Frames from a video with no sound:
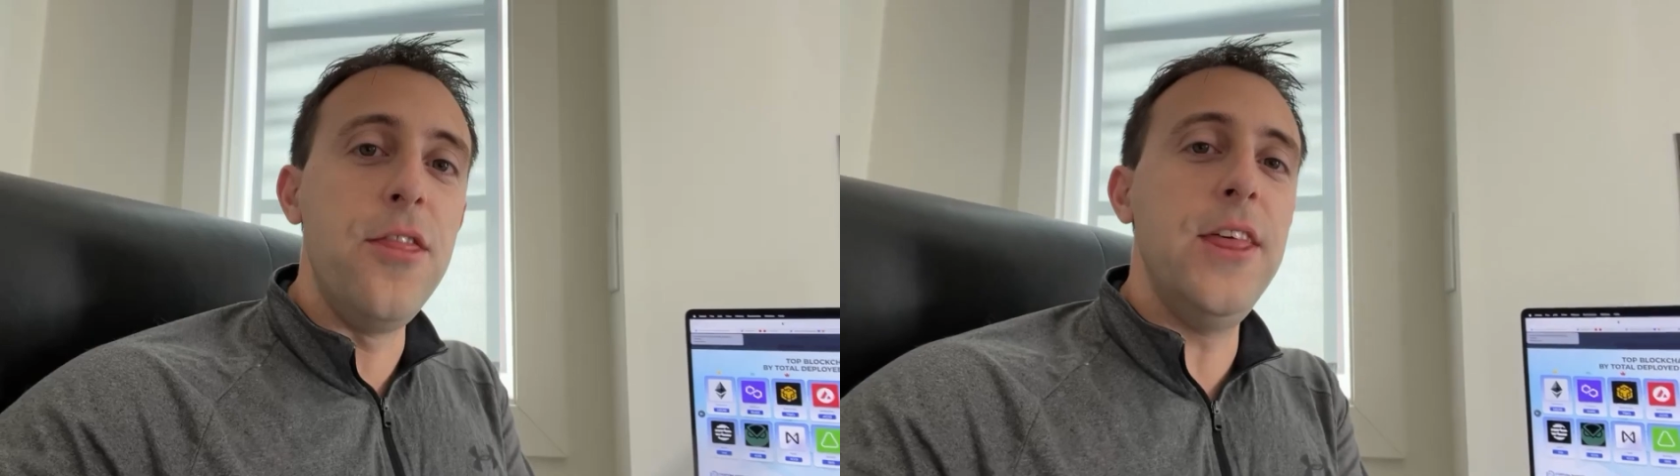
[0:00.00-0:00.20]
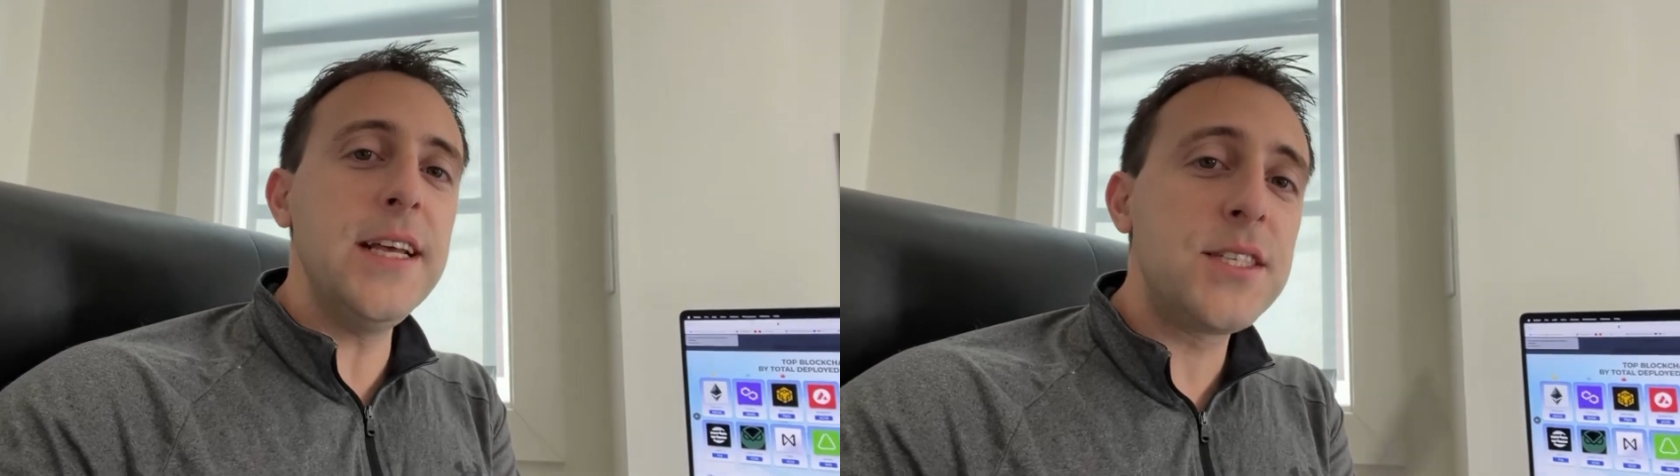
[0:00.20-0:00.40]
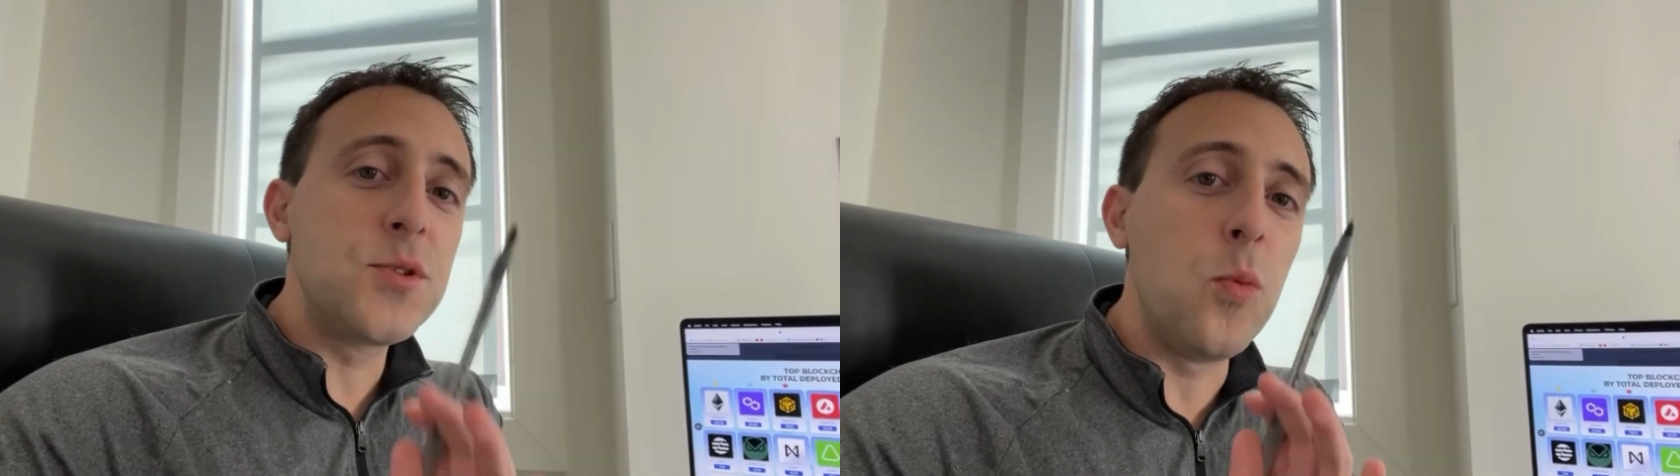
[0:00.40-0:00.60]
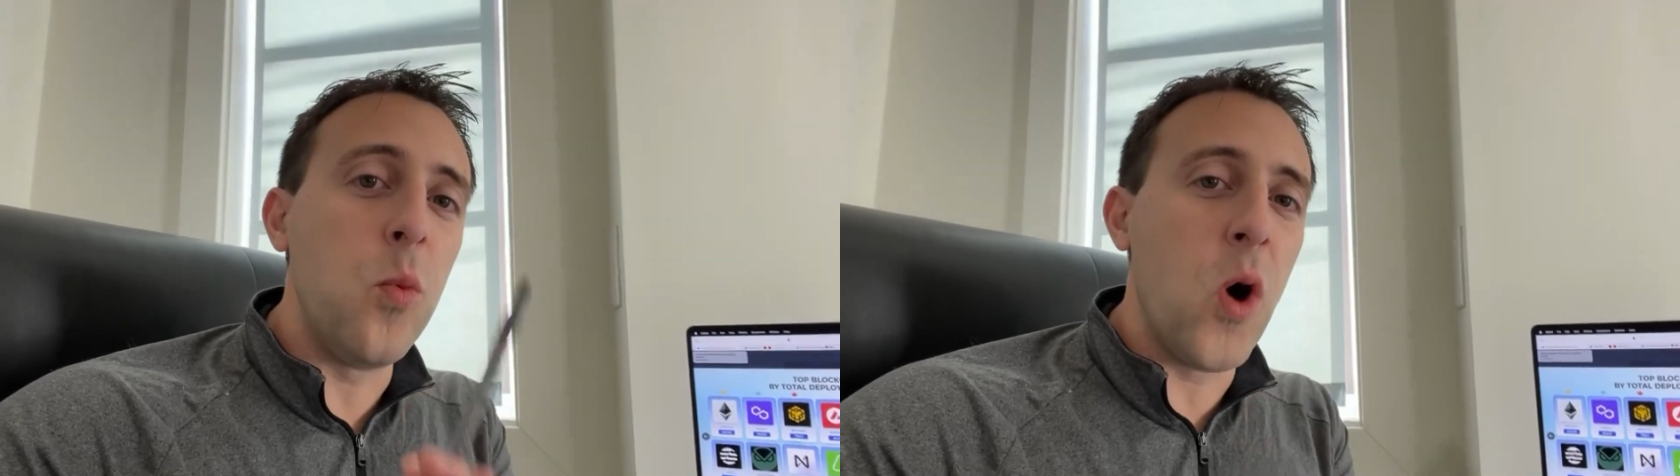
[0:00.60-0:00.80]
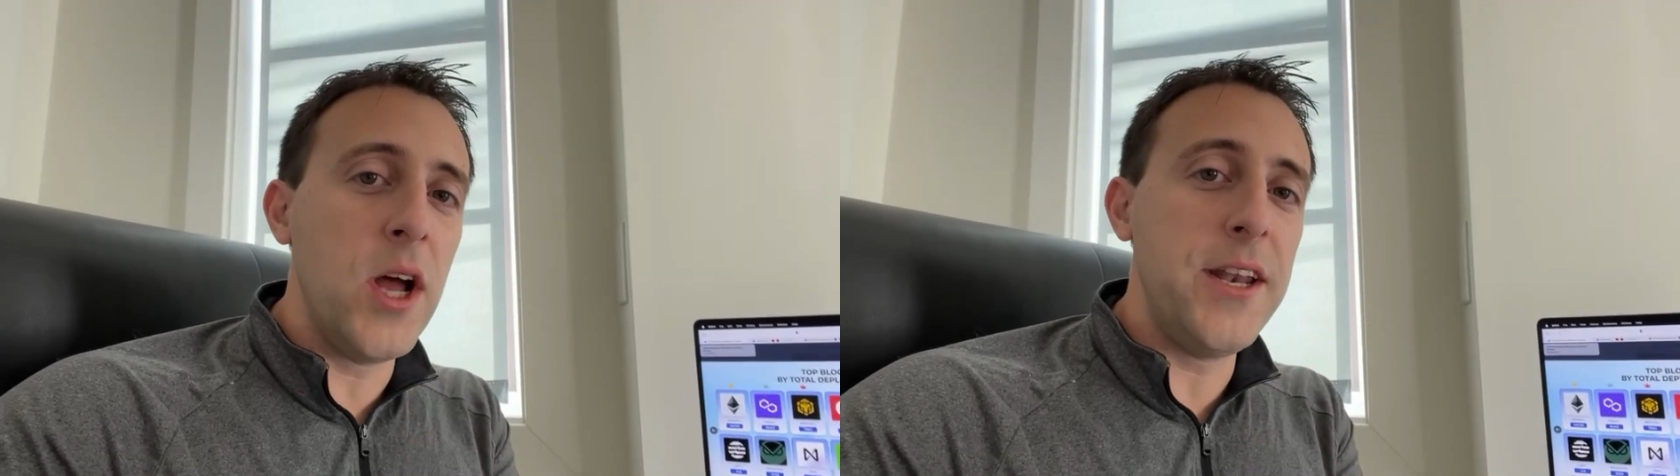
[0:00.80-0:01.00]
this
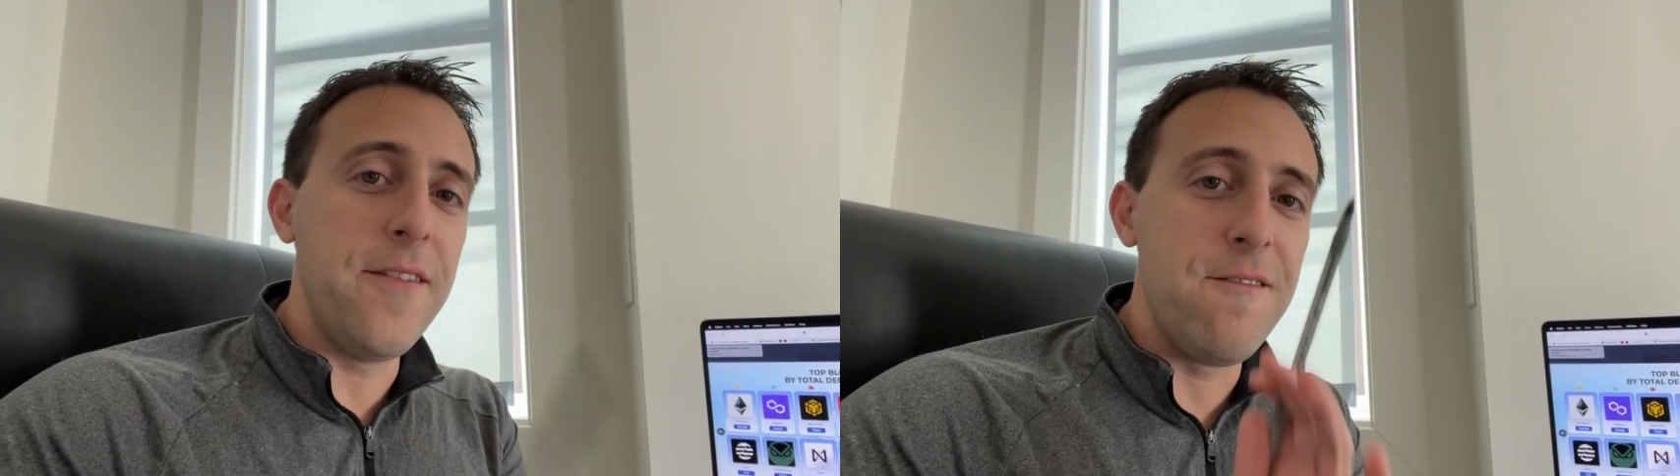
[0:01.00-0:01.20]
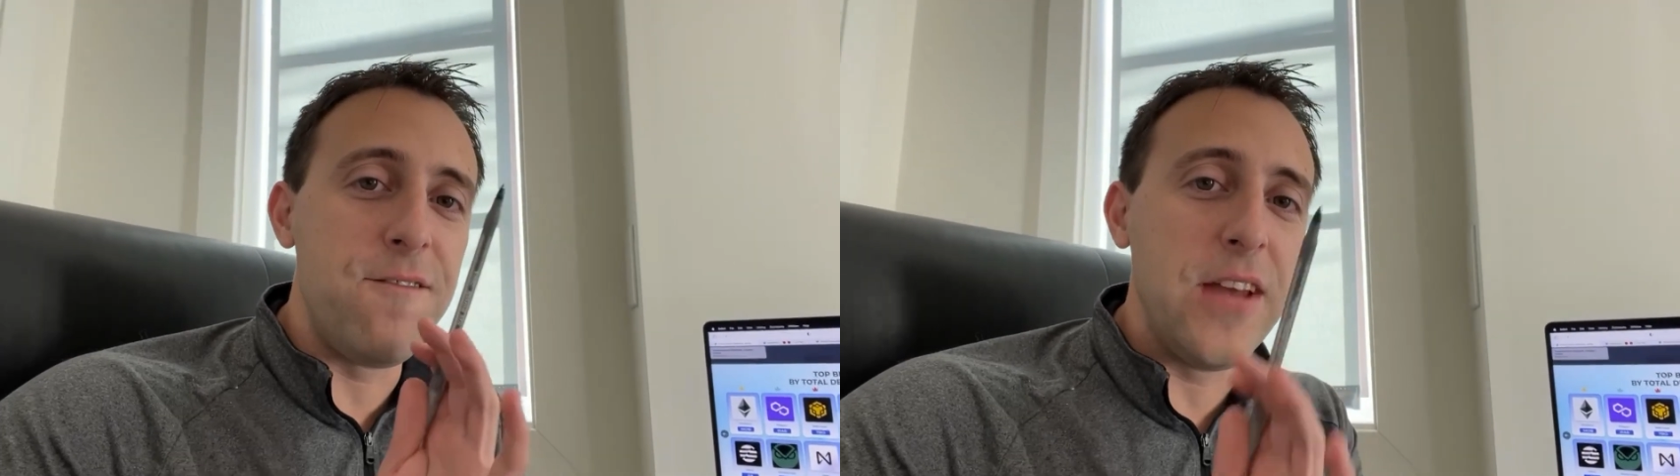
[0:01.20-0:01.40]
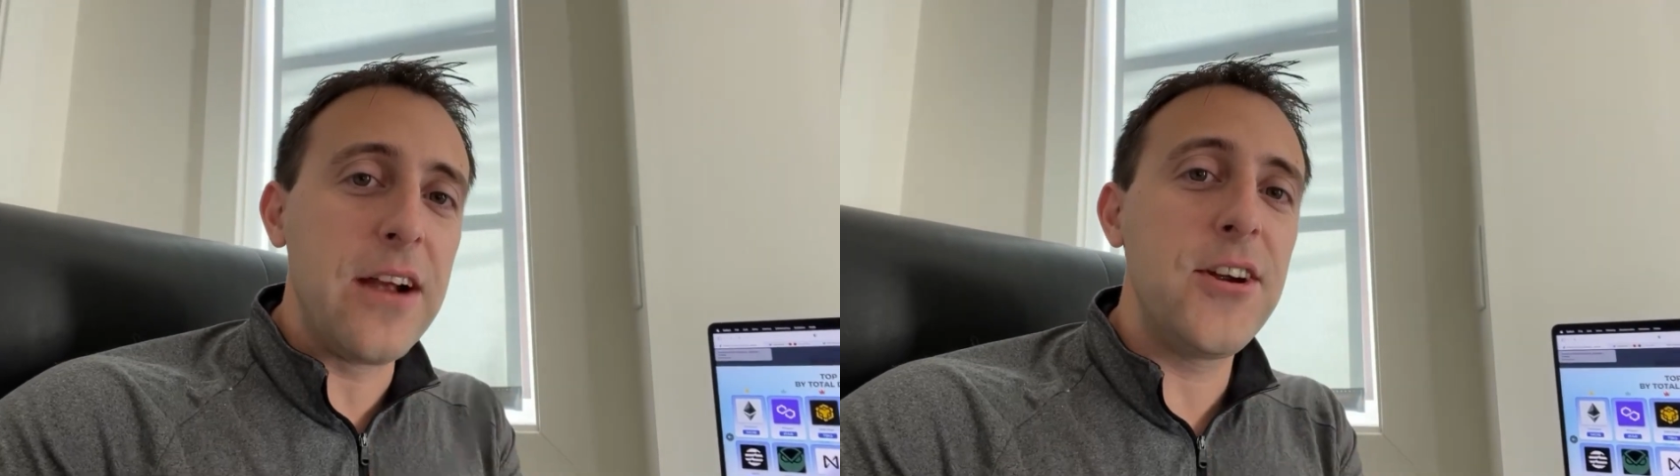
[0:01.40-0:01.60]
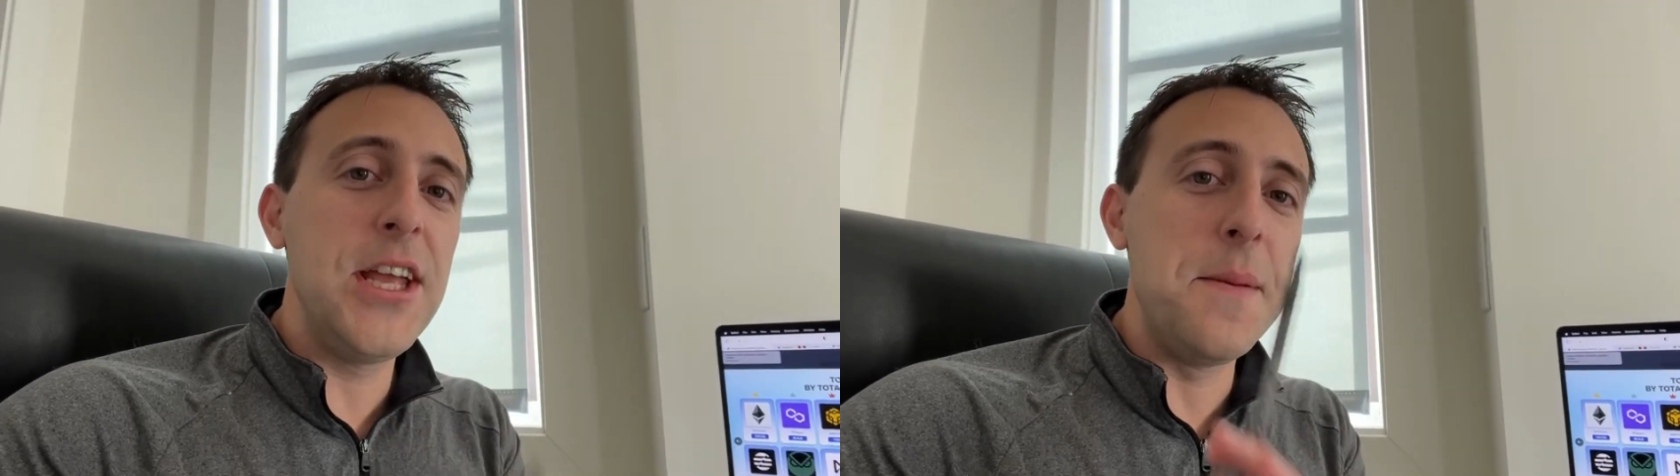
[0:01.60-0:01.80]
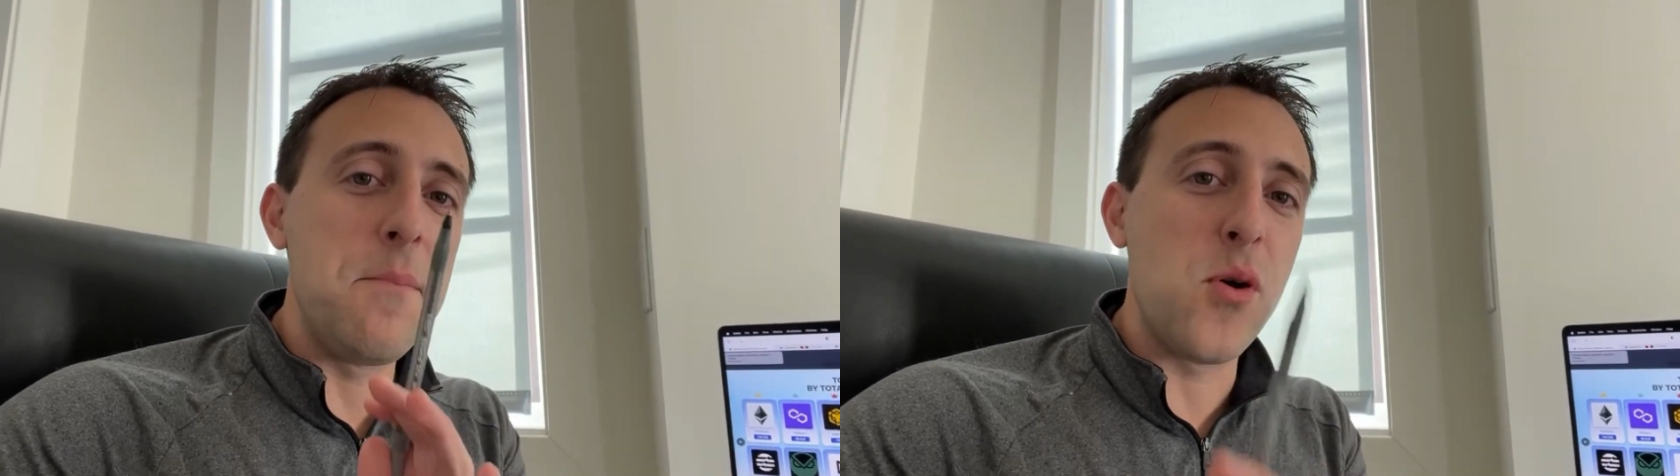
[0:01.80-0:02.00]
one
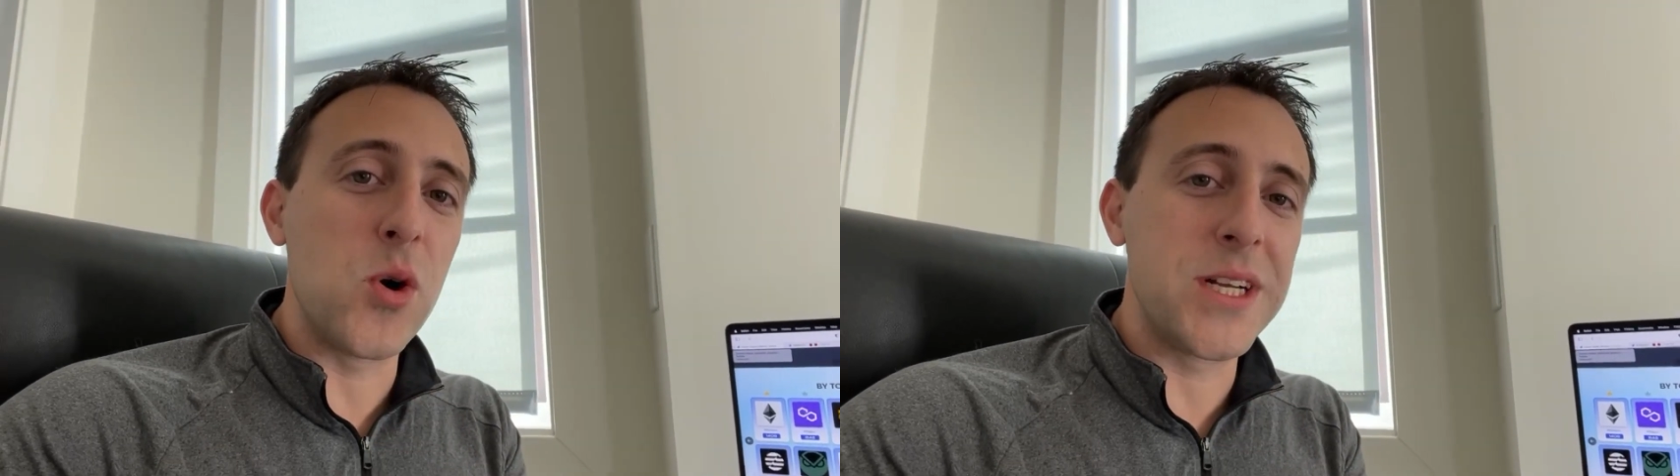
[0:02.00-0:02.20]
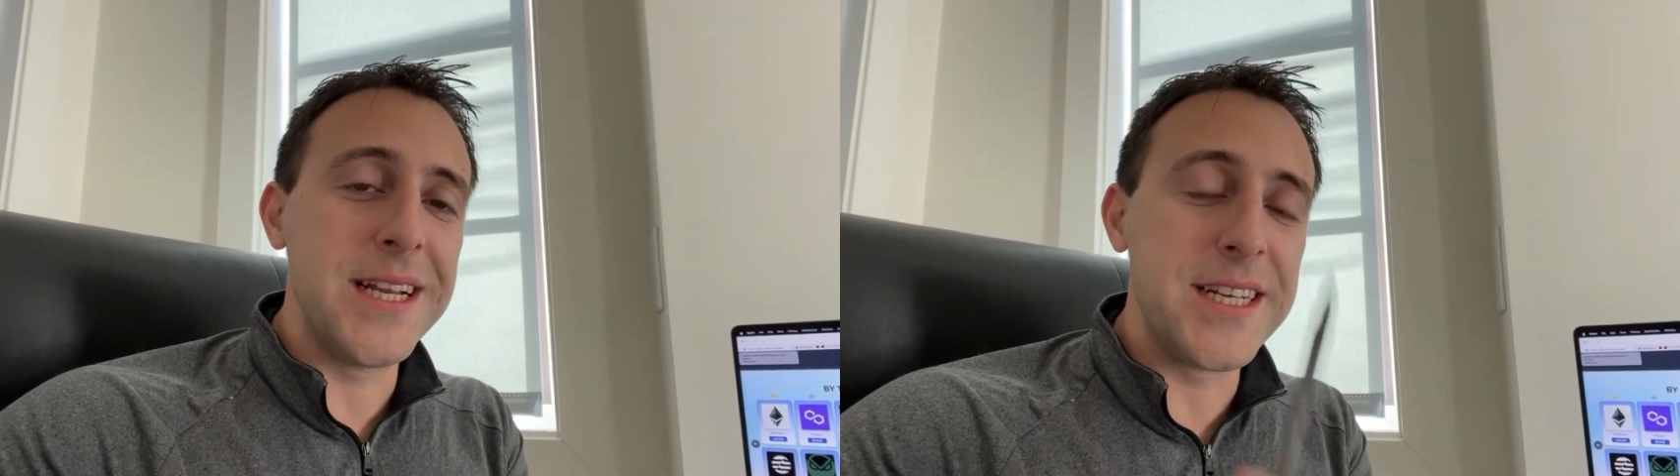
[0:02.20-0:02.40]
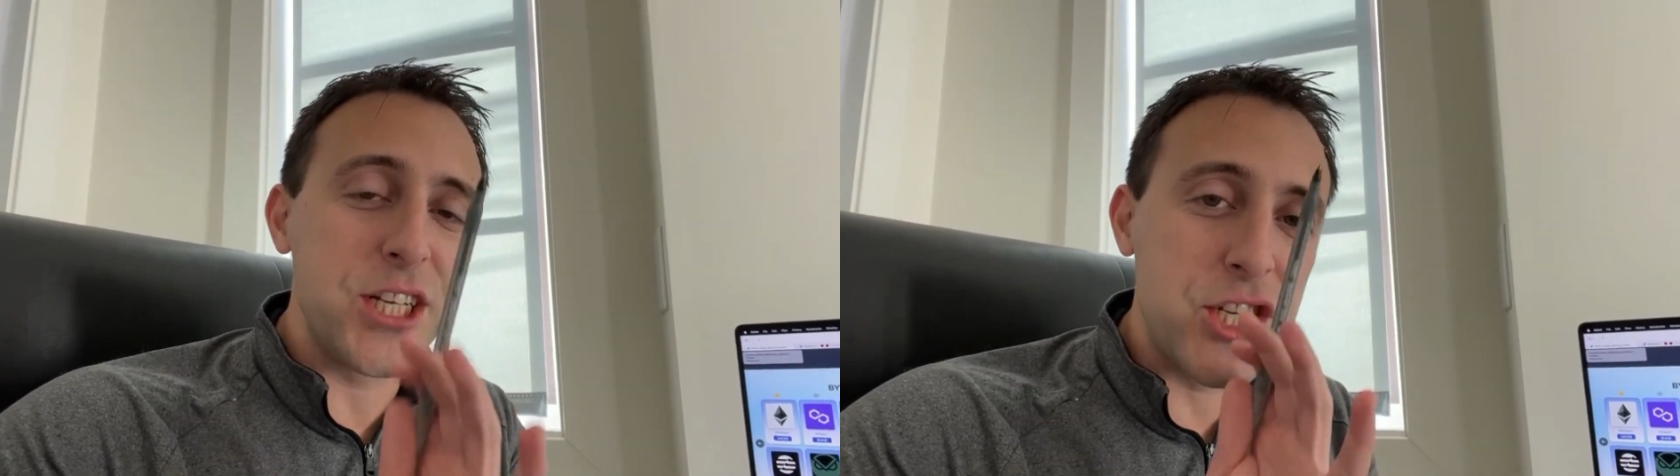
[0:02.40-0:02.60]
very important